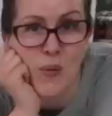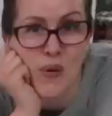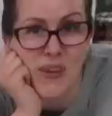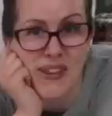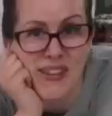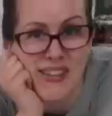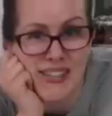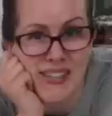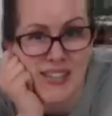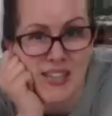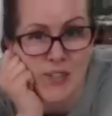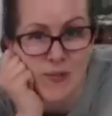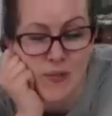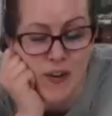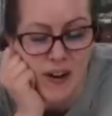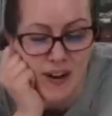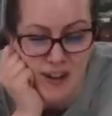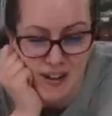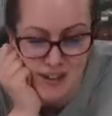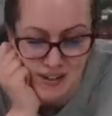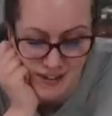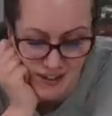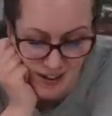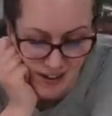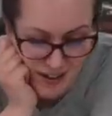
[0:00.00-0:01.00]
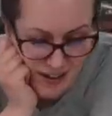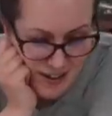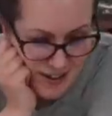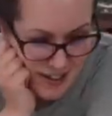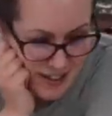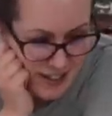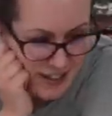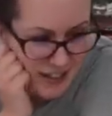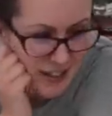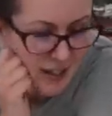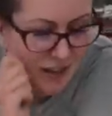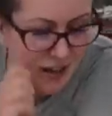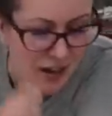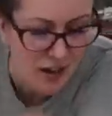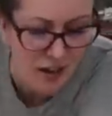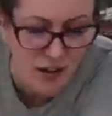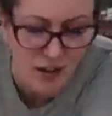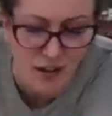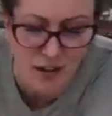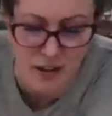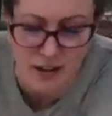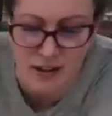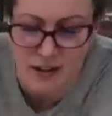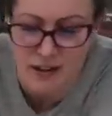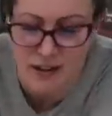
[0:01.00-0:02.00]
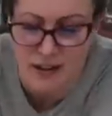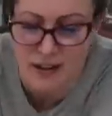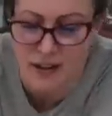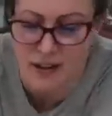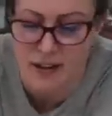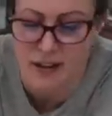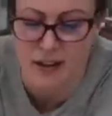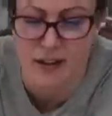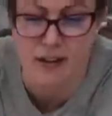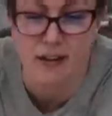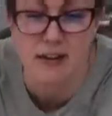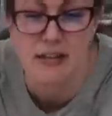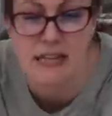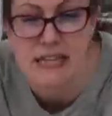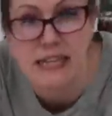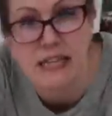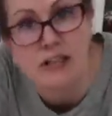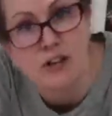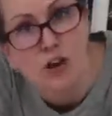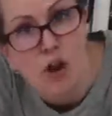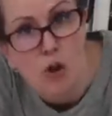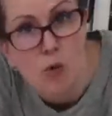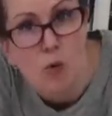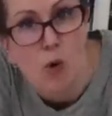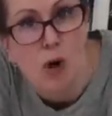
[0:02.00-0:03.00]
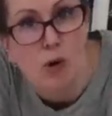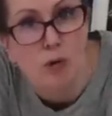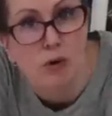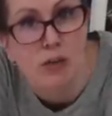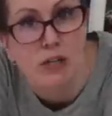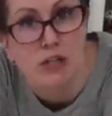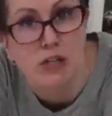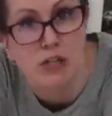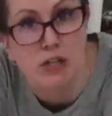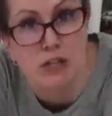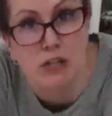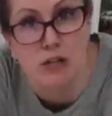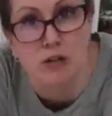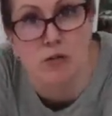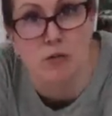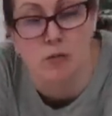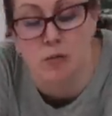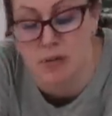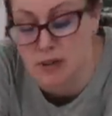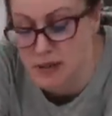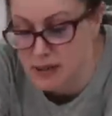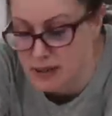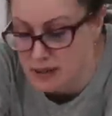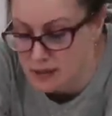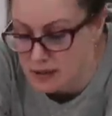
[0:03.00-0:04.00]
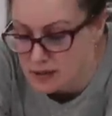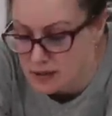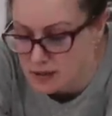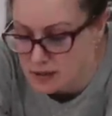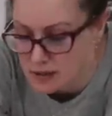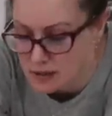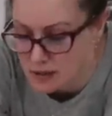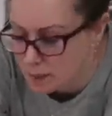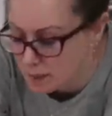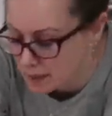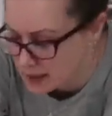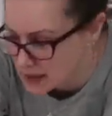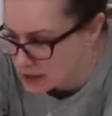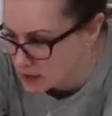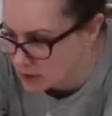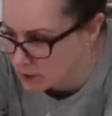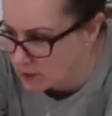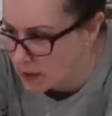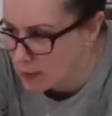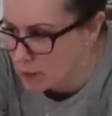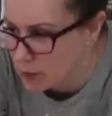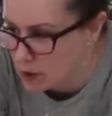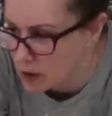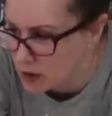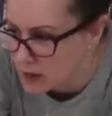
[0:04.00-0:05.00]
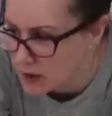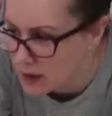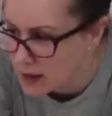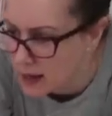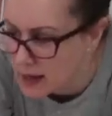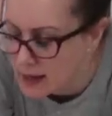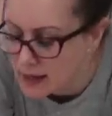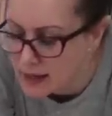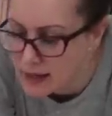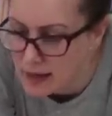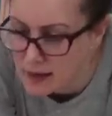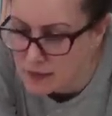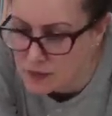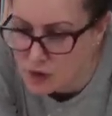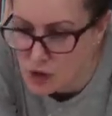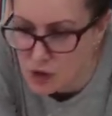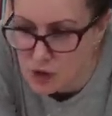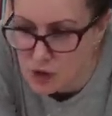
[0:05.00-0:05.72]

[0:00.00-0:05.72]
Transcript: Well, this is very exciting. I didn't know what I wanted to do with this bit of fabric that I had left